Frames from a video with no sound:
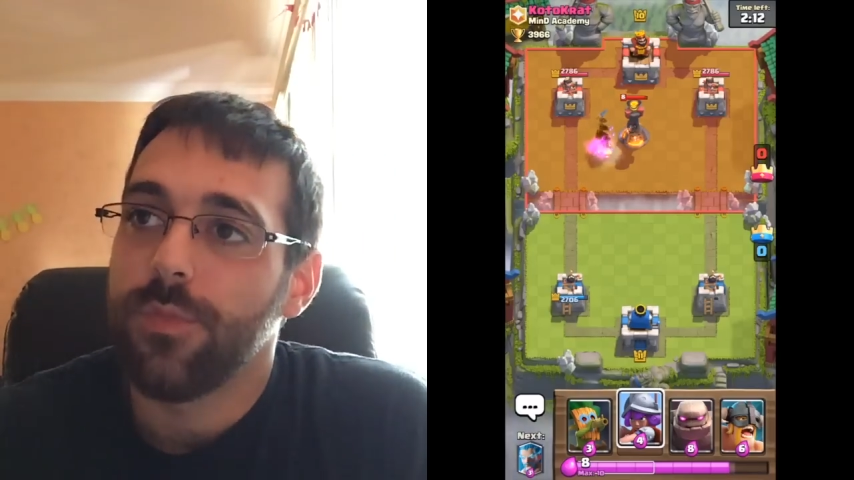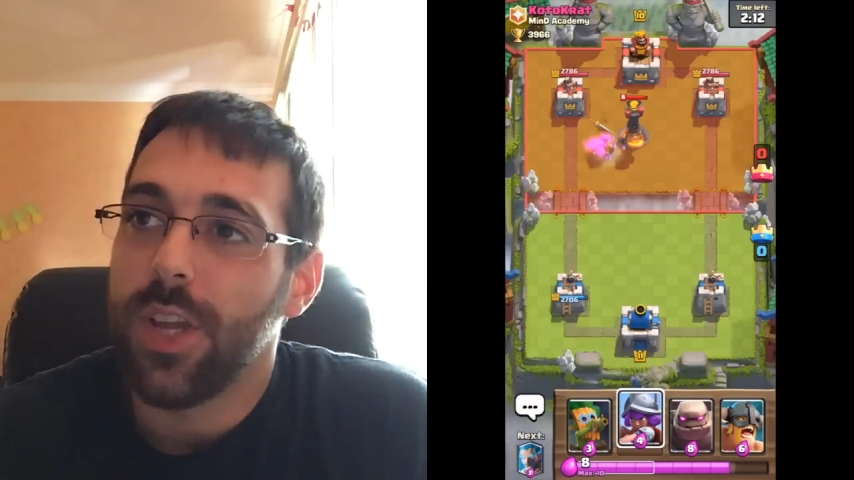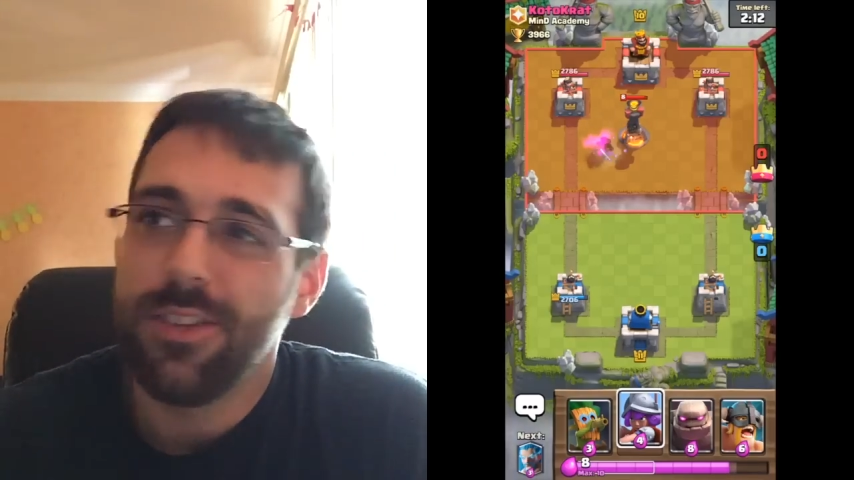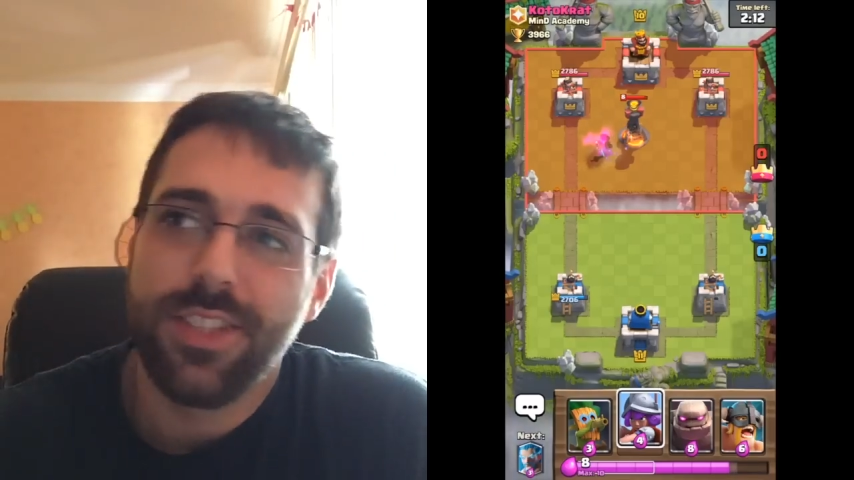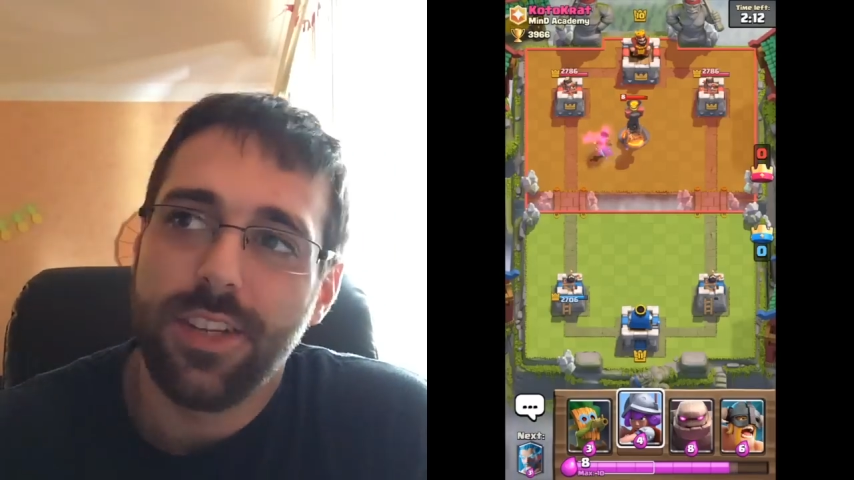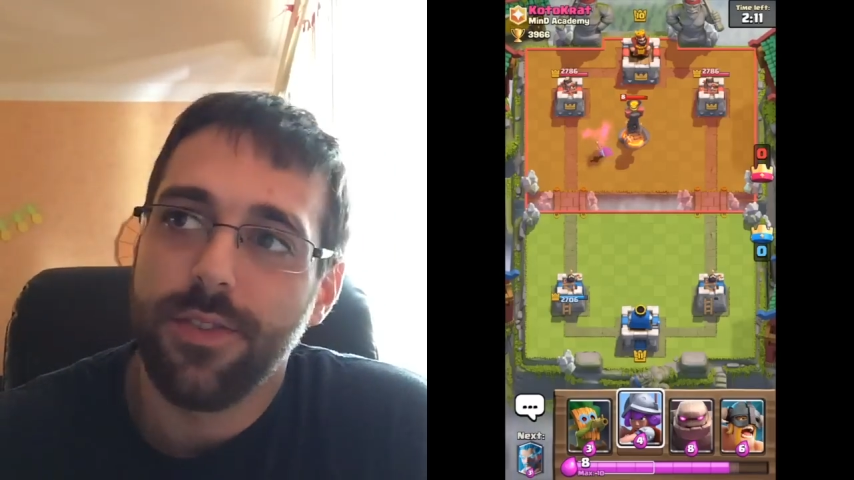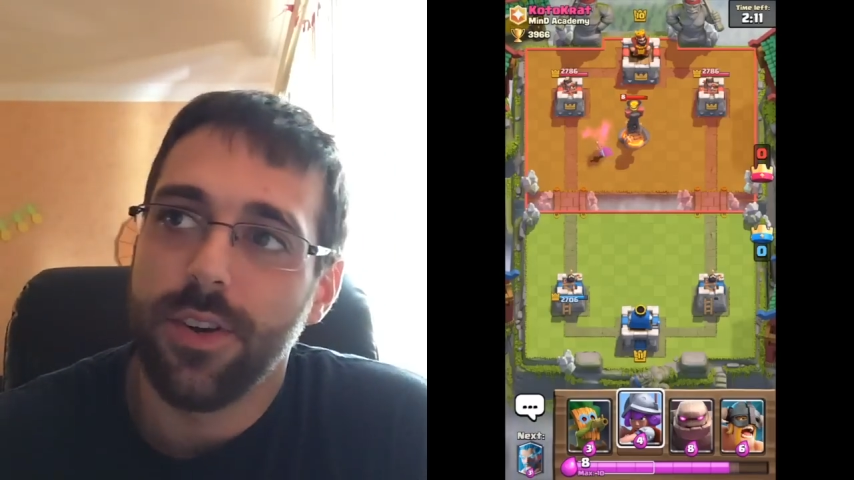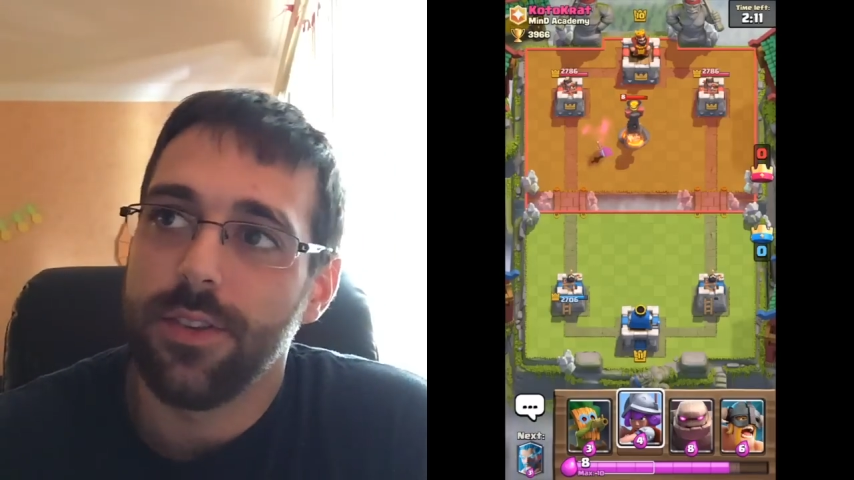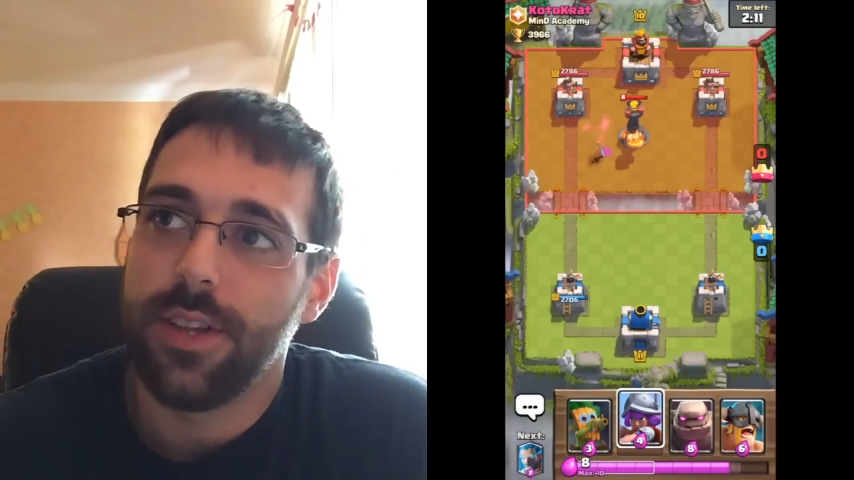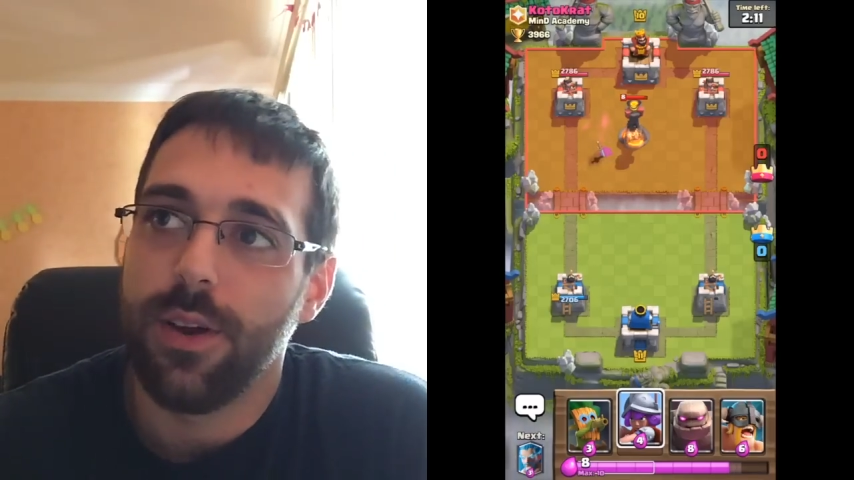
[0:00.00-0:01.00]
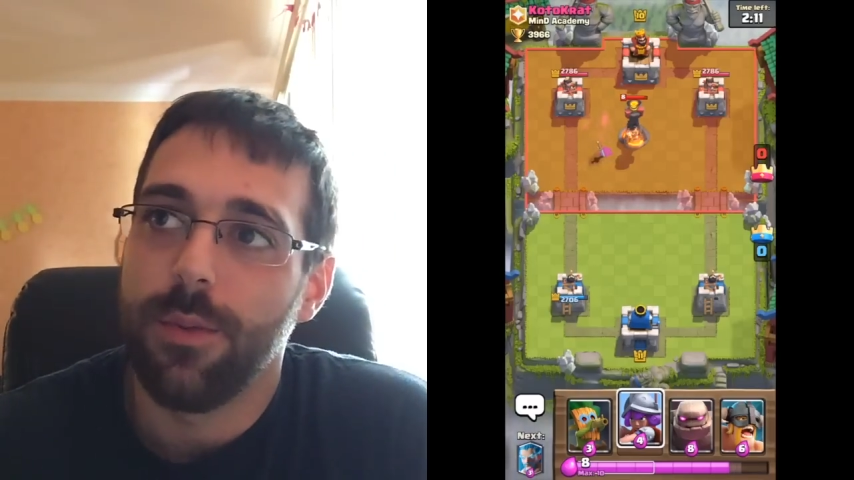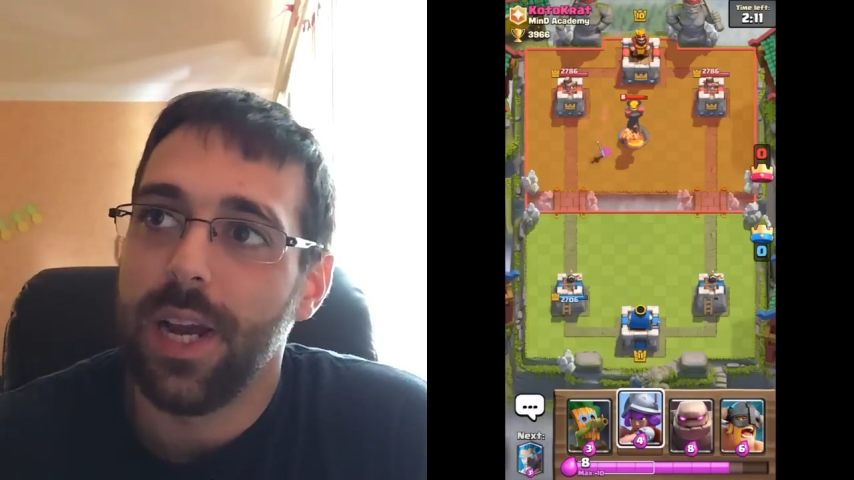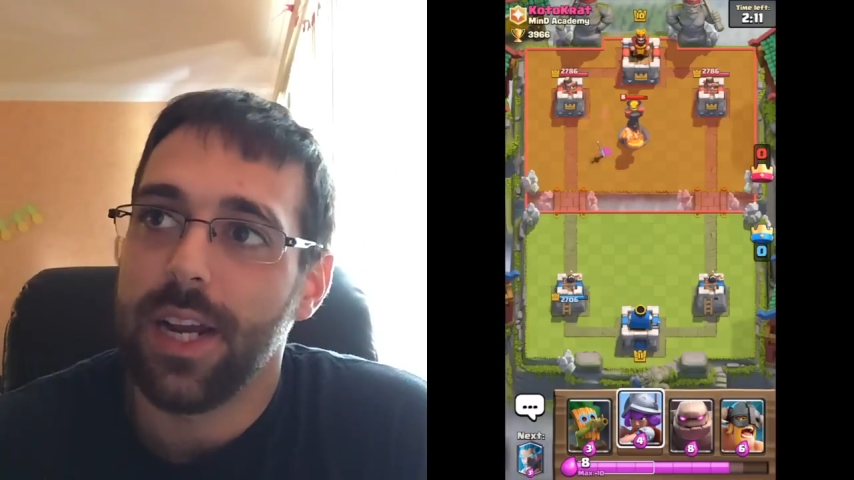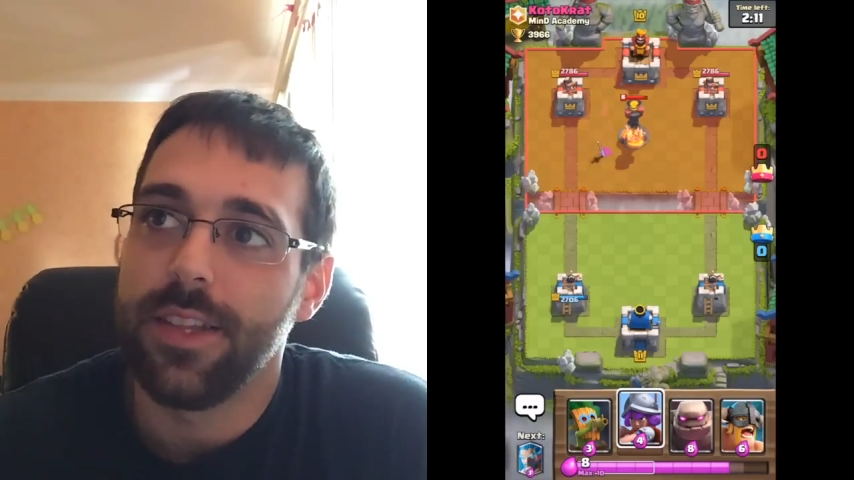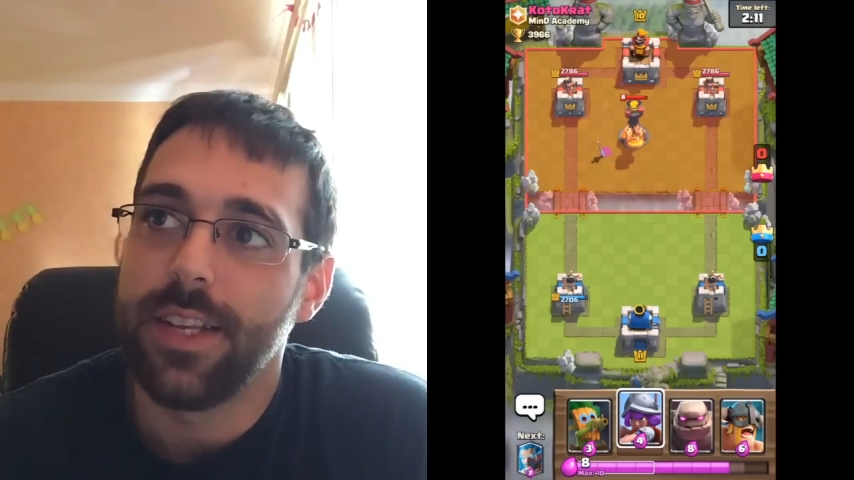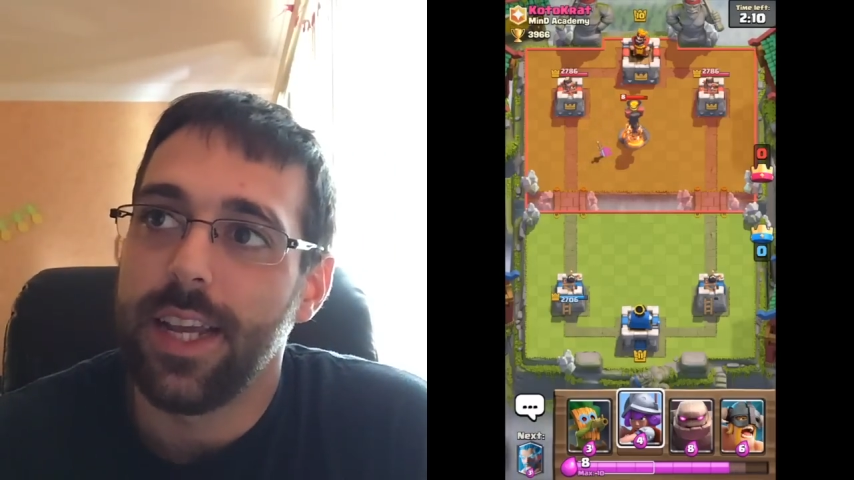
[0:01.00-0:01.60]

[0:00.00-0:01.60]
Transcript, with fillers: I used the Inferno Tower back in the